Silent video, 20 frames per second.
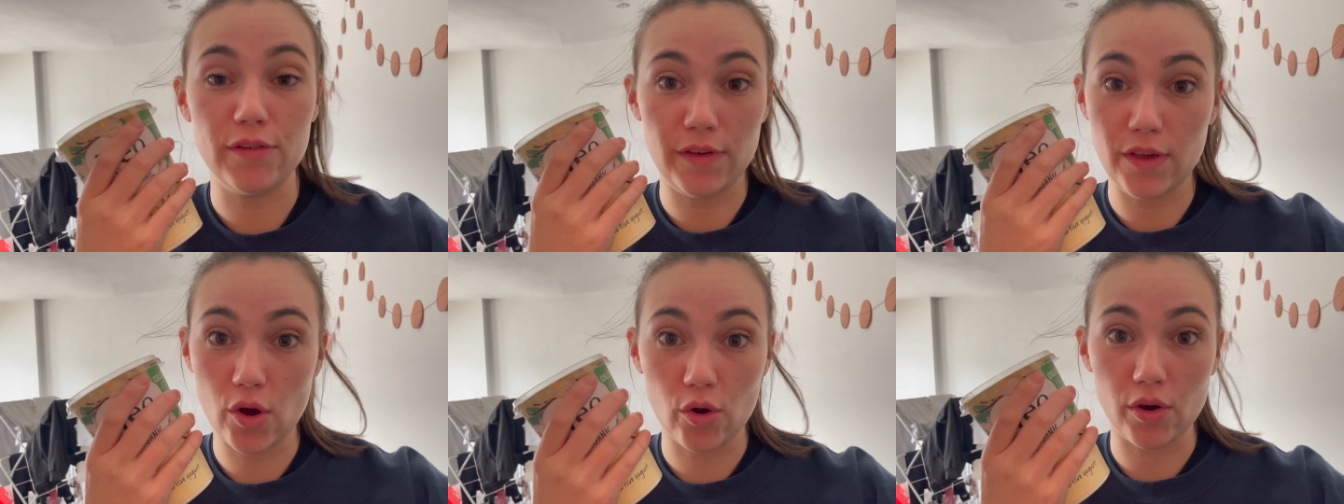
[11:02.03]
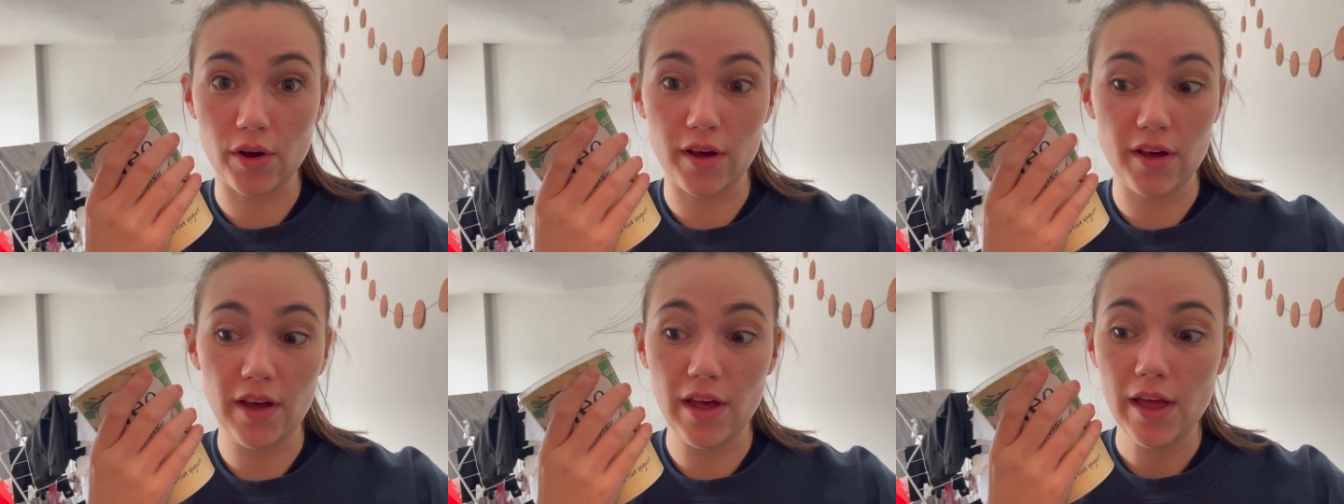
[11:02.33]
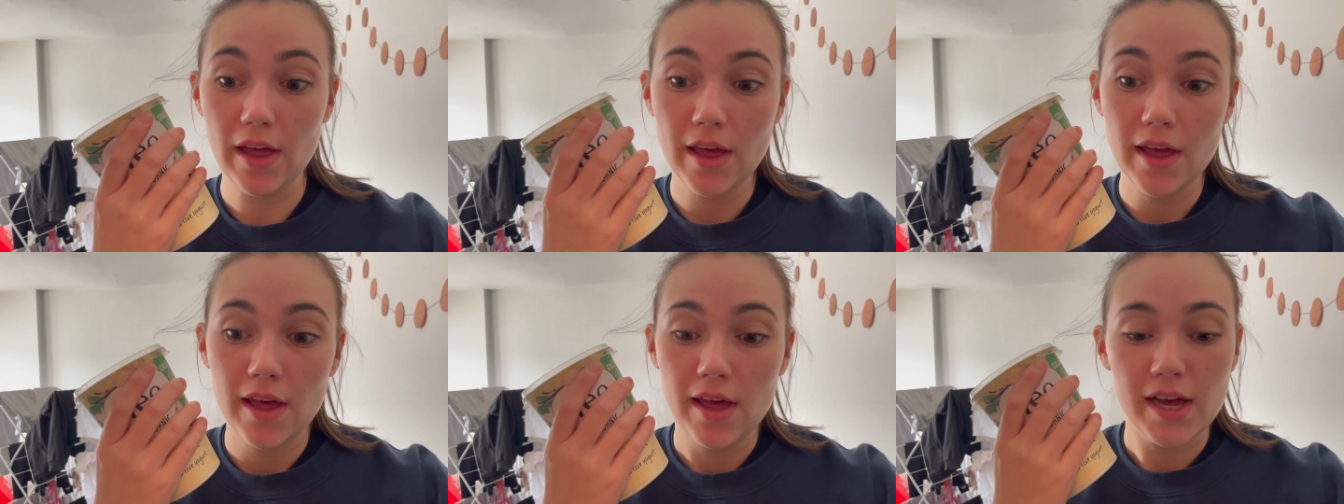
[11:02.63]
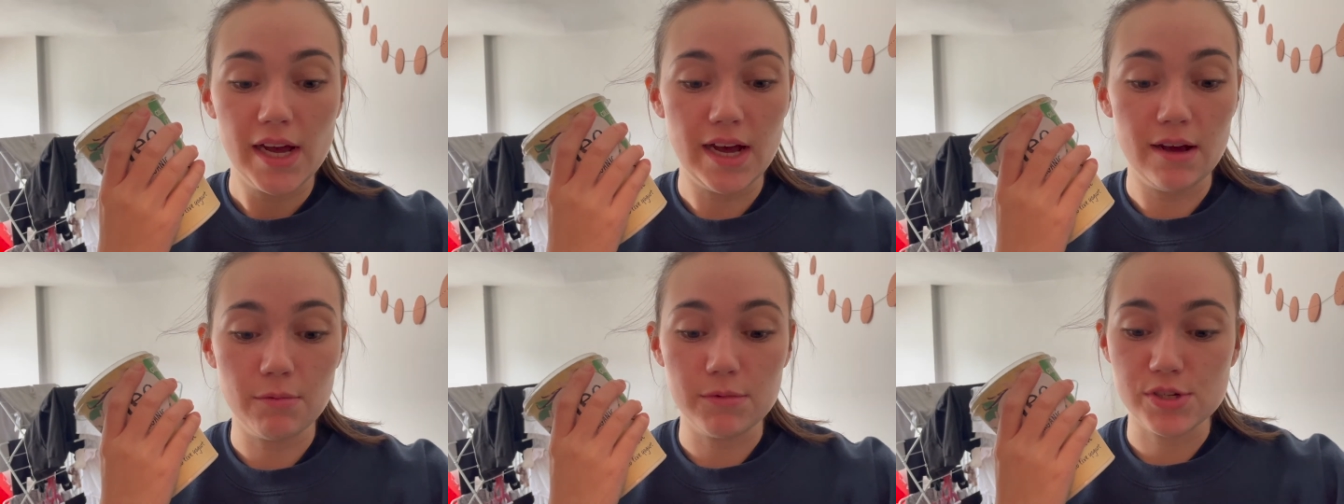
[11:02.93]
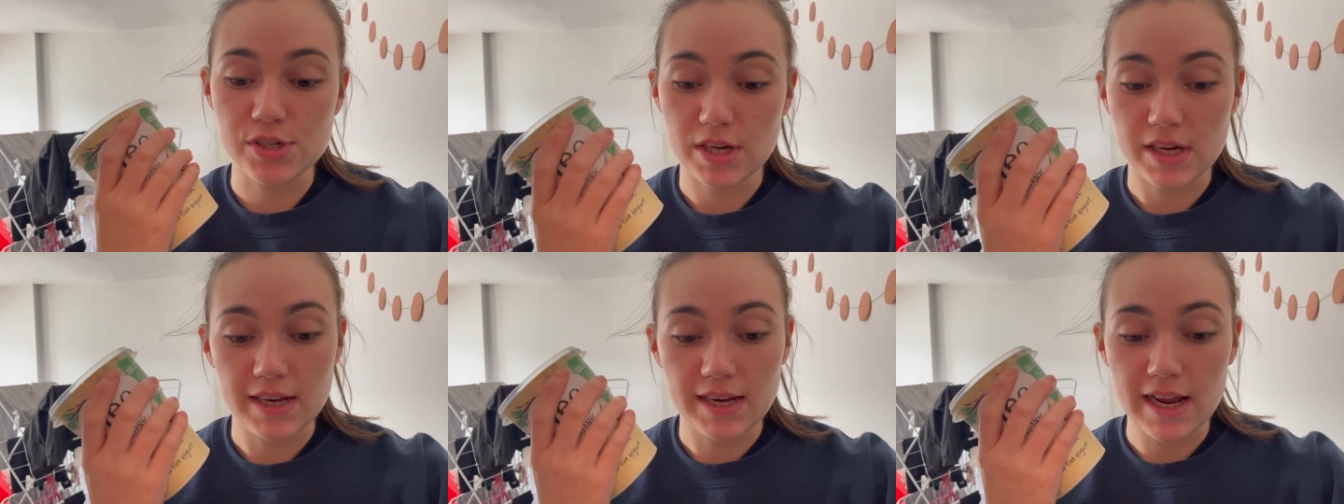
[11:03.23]
yoghurt, um,
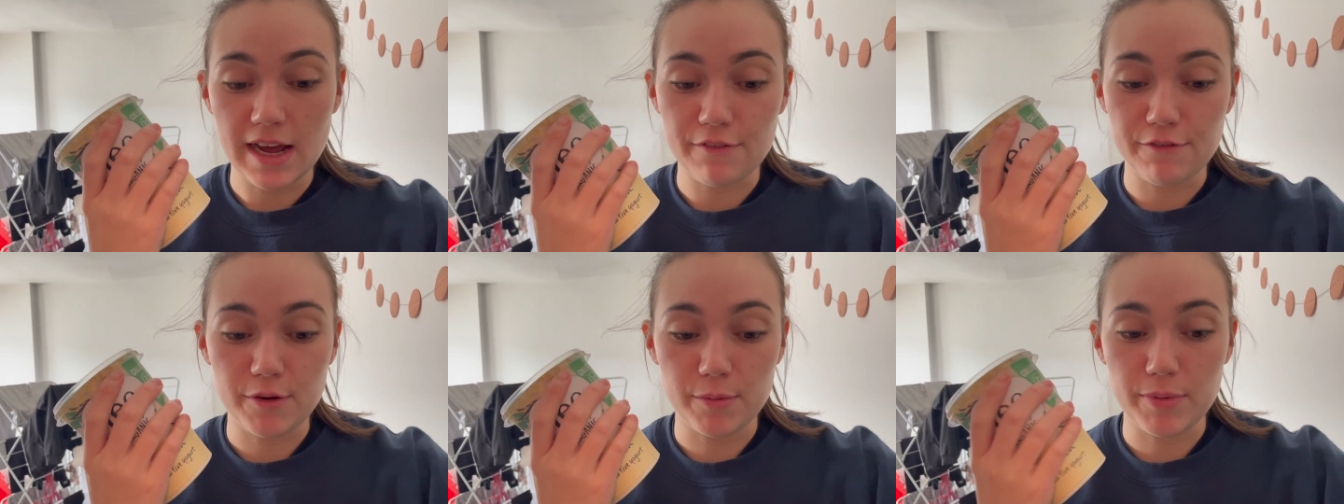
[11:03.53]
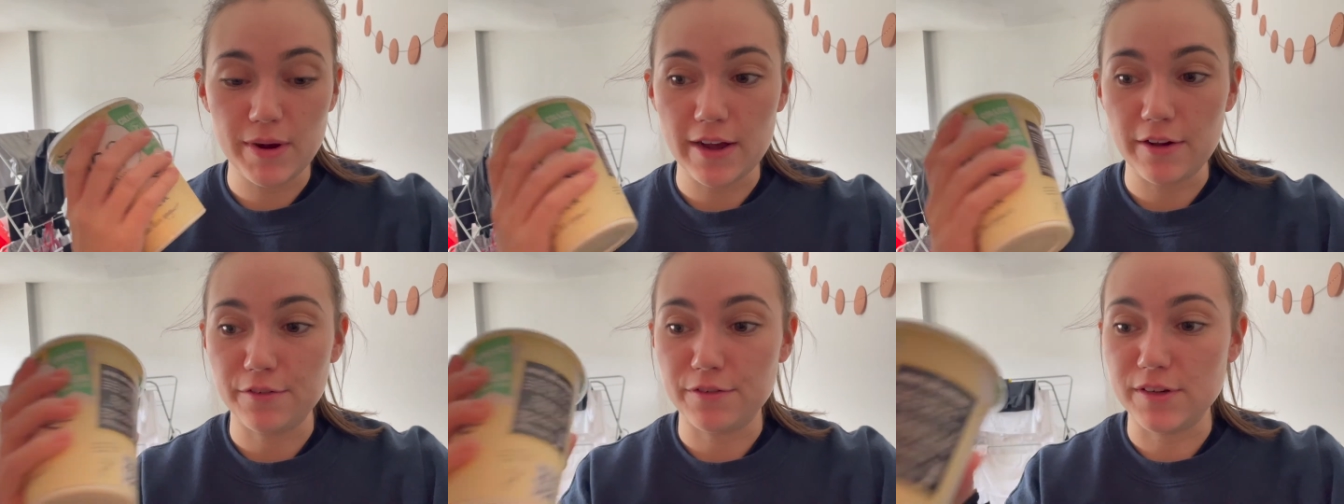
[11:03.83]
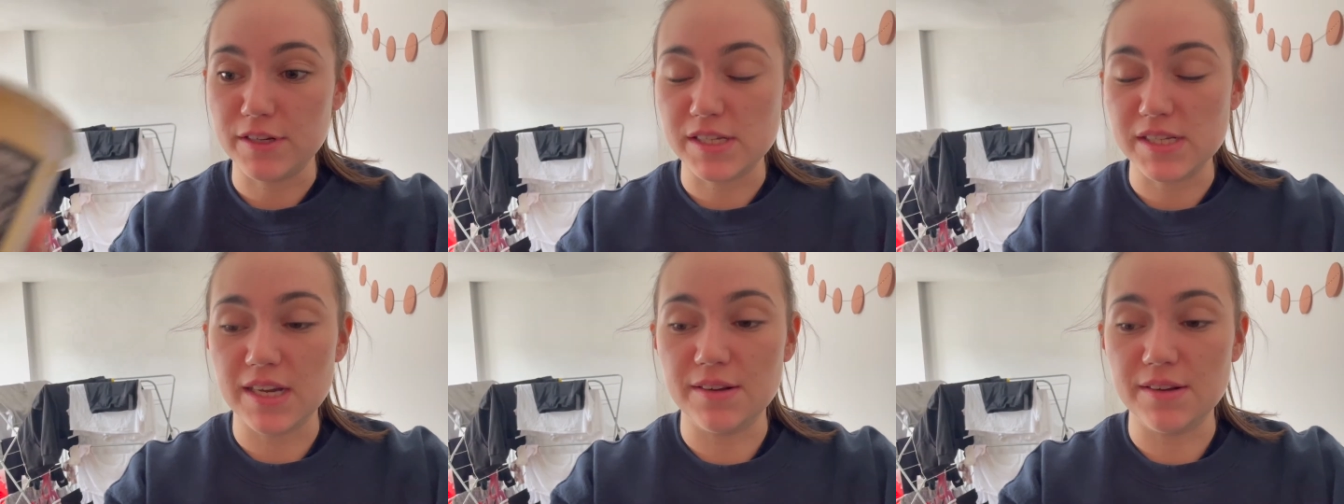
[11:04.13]
which I can have for breakfast.